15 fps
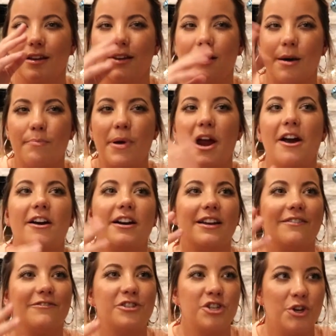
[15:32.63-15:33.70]

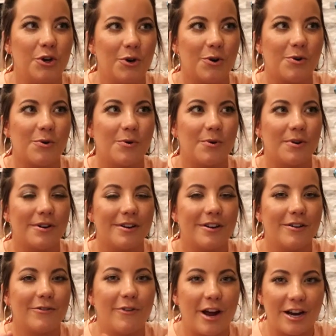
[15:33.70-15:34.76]
Comparative to
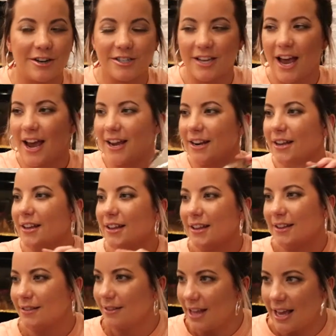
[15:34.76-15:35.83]
Fireside.
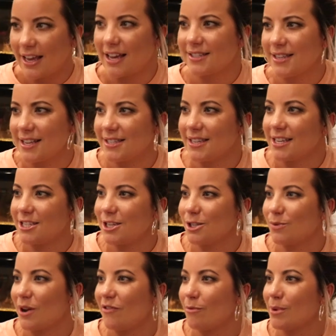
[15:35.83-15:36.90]
I guess that's the easiest
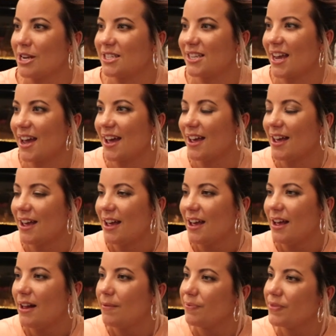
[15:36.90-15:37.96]
way for me to say it.
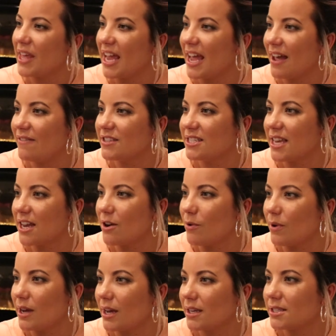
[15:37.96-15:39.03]
They have single
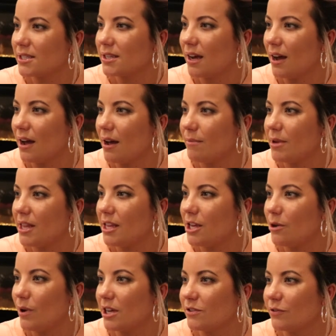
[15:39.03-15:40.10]
wicks in the
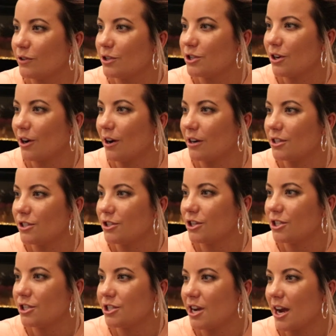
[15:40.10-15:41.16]
US for sure.
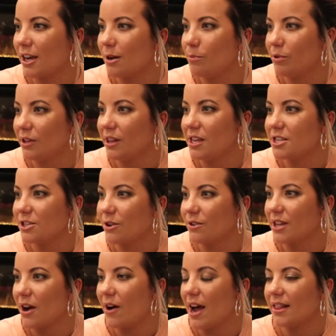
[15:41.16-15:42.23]
Just check completely sold
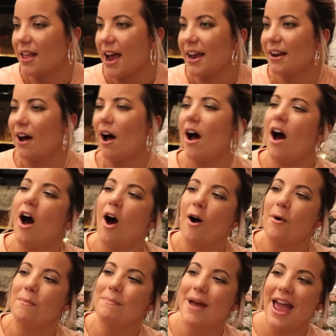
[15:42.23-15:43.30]
out online.
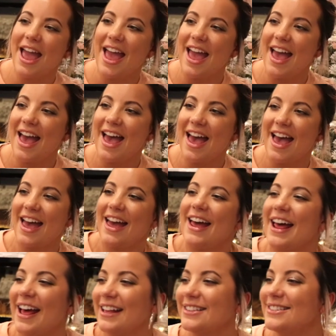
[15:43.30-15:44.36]
Oh
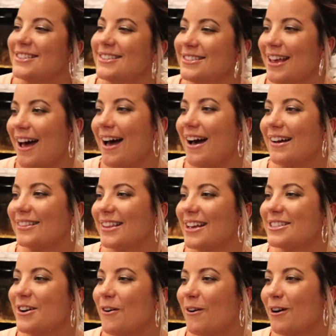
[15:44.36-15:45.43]
man, suck,
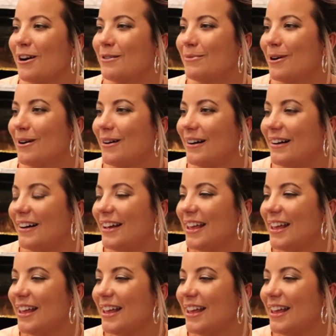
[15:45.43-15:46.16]
that's horrible.